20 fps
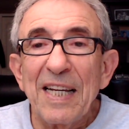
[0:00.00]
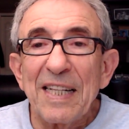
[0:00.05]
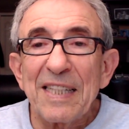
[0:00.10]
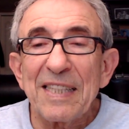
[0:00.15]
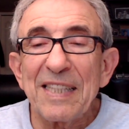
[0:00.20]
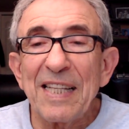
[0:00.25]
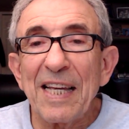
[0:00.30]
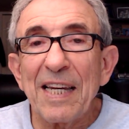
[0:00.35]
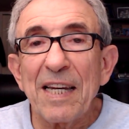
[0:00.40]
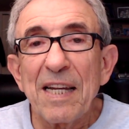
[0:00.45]

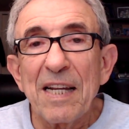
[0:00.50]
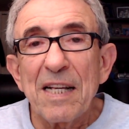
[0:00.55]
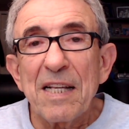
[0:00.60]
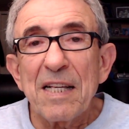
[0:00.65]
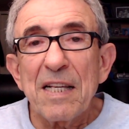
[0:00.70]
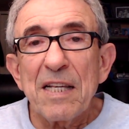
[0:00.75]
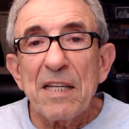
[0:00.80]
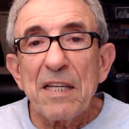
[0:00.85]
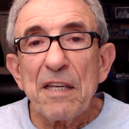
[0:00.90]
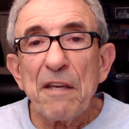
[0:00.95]
then
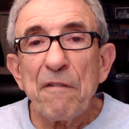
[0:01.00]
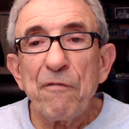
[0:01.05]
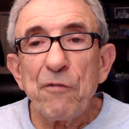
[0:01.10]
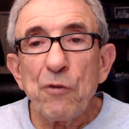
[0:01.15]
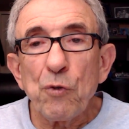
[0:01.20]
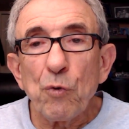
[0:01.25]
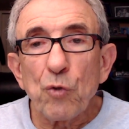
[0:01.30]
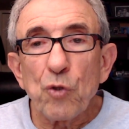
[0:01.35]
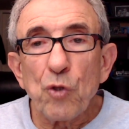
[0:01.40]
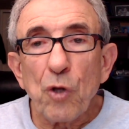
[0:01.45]
if
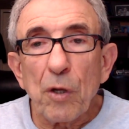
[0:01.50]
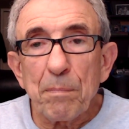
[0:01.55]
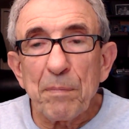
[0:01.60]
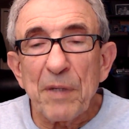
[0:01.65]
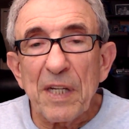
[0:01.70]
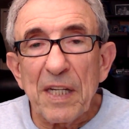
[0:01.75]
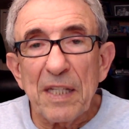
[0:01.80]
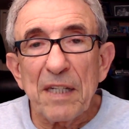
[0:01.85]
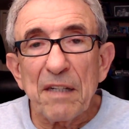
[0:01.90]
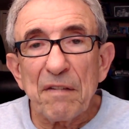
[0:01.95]
you don't
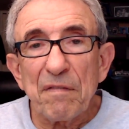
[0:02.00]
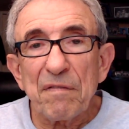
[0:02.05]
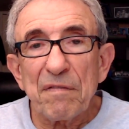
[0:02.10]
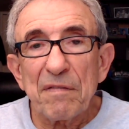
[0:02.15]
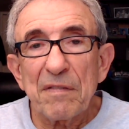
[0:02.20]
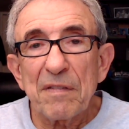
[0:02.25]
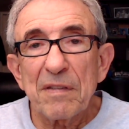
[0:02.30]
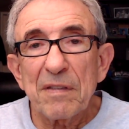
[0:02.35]
believe